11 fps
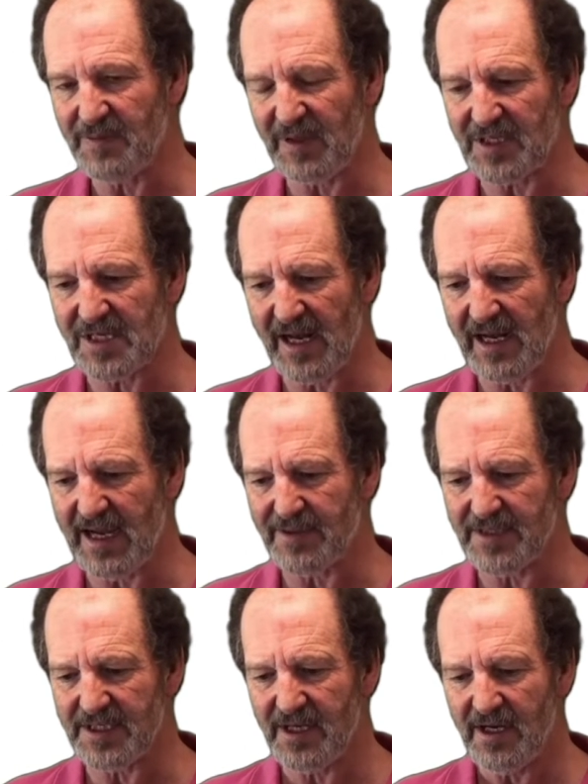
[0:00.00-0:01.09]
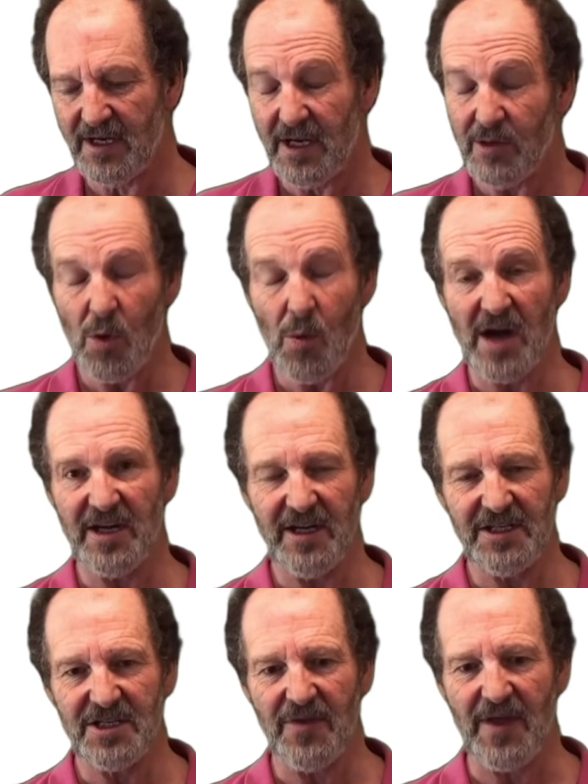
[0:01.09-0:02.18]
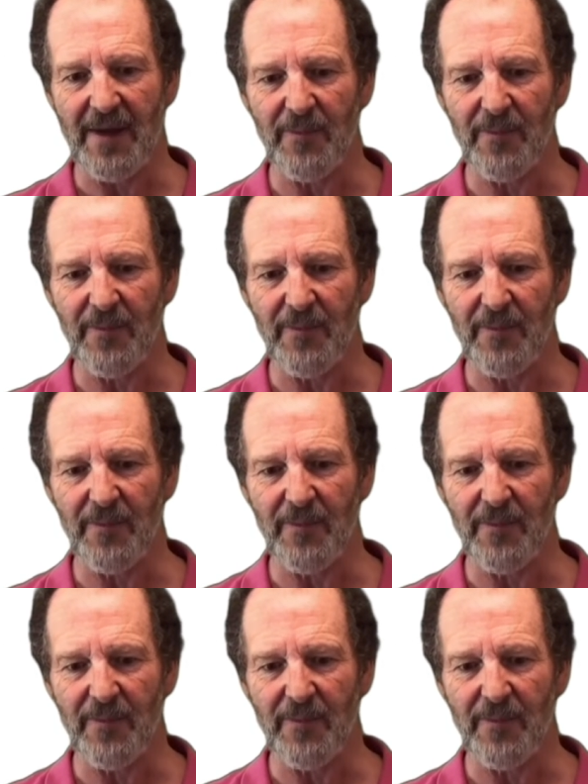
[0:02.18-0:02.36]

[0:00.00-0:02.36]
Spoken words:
slightly outwards. Well, why do you need to know that?